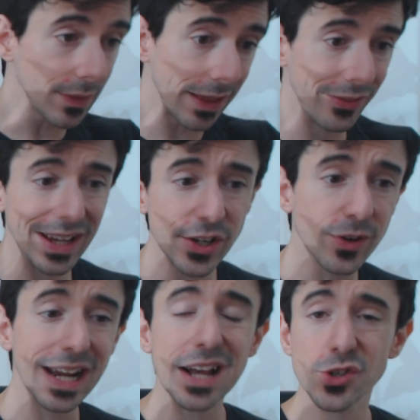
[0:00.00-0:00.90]
then you
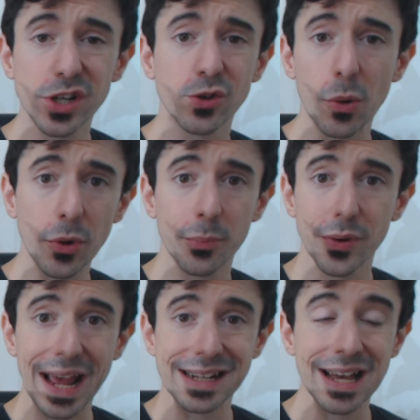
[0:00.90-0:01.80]
can actually grow your
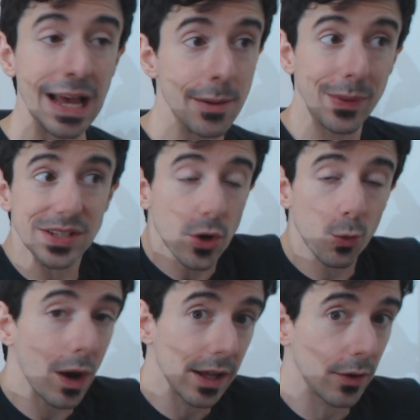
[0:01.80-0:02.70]
brand based on
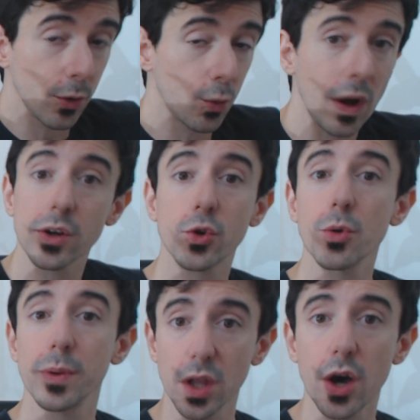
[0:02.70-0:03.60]
one
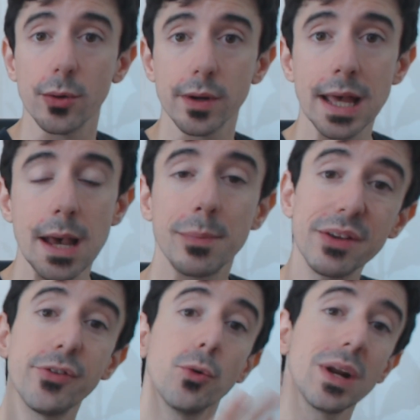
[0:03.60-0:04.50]
group alone. But
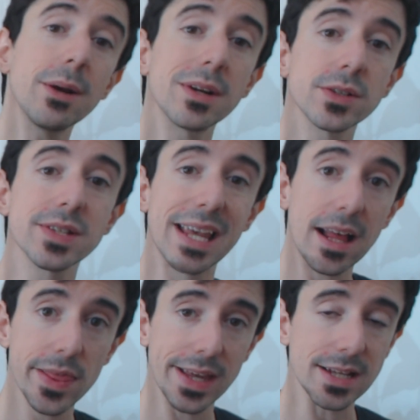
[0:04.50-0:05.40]
if you really want to
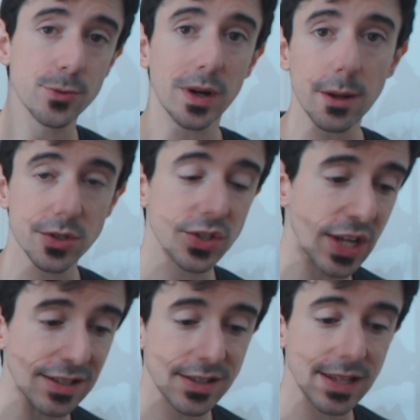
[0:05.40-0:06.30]
scale this, what I would
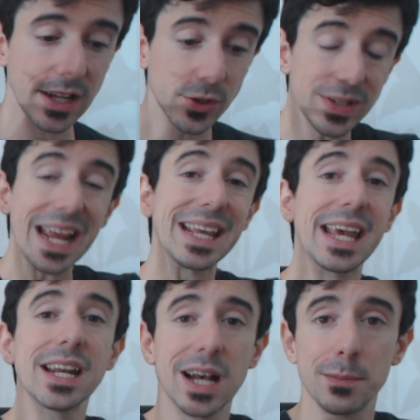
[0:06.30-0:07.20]
suggest is that you
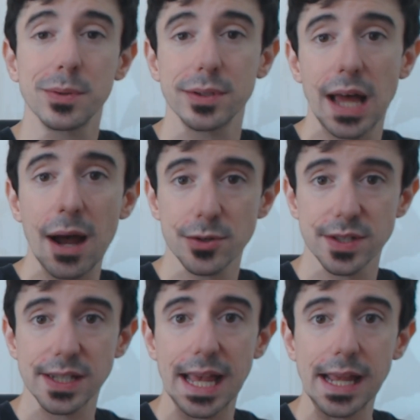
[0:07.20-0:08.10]
dedicate a couple hours
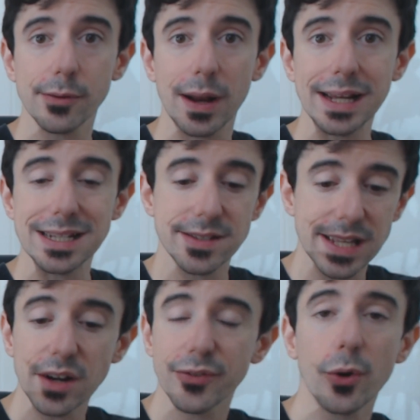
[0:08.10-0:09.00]
a day, right?
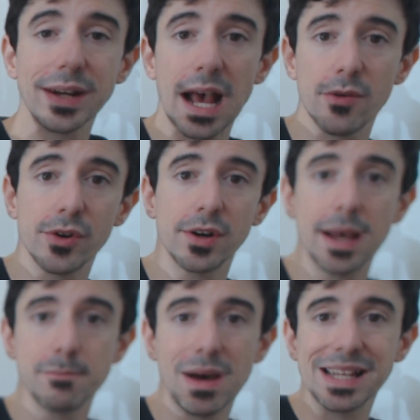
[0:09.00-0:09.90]
Instead of going out there
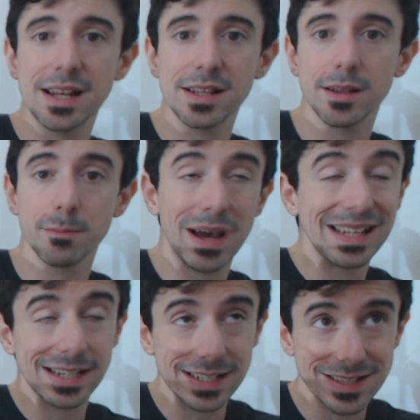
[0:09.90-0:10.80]
and
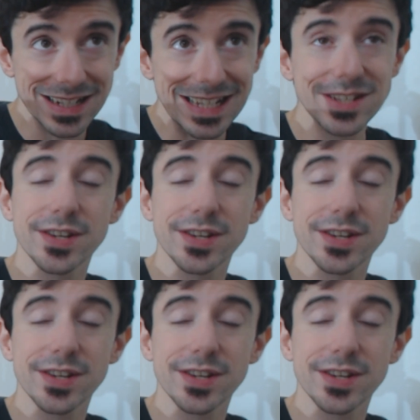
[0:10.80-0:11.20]
mindlessly,